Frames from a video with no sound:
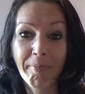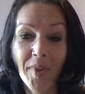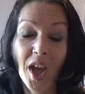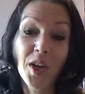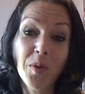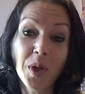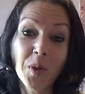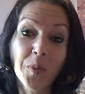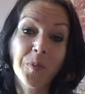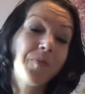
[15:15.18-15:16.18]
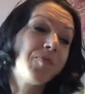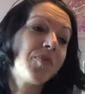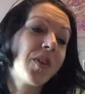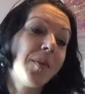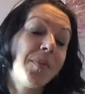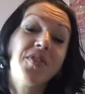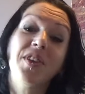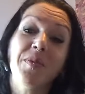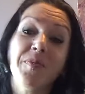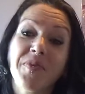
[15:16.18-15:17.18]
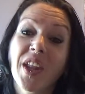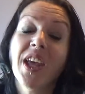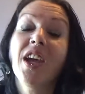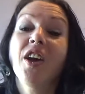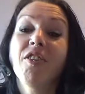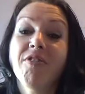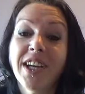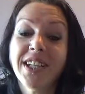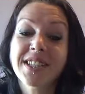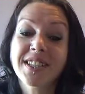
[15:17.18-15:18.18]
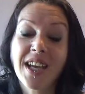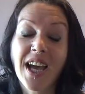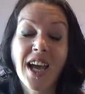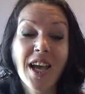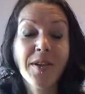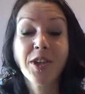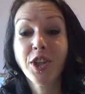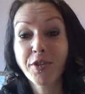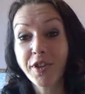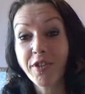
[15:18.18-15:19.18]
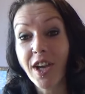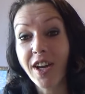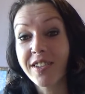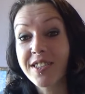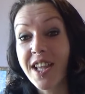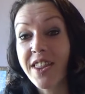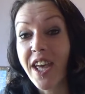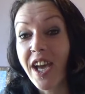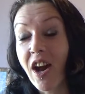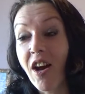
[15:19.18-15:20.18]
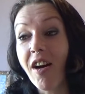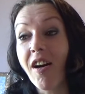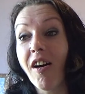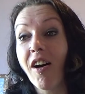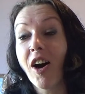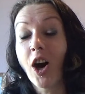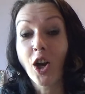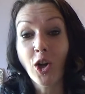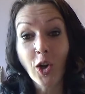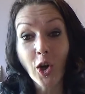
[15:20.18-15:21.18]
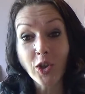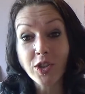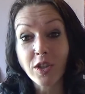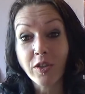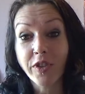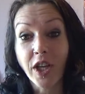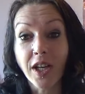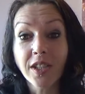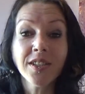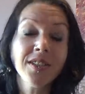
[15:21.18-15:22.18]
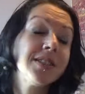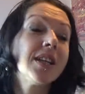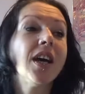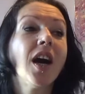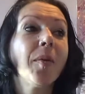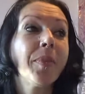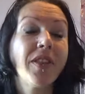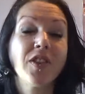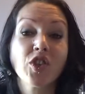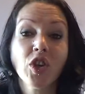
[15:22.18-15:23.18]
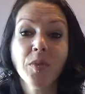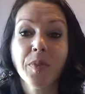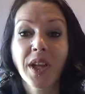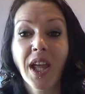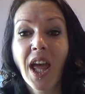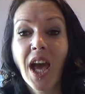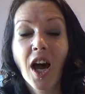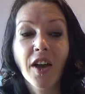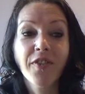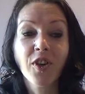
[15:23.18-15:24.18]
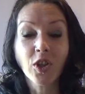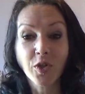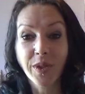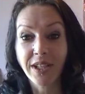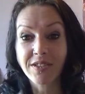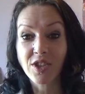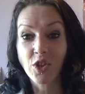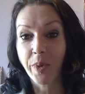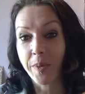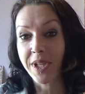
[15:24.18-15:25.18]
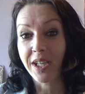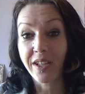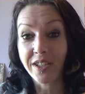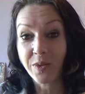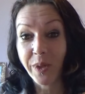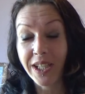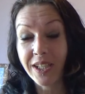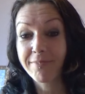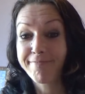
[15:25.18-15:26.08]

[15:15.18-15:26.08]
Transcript: I don't know, but still. Right, Curio yarns. There are a lot of yarns up in the shop. I forgot to announce the shop update last week.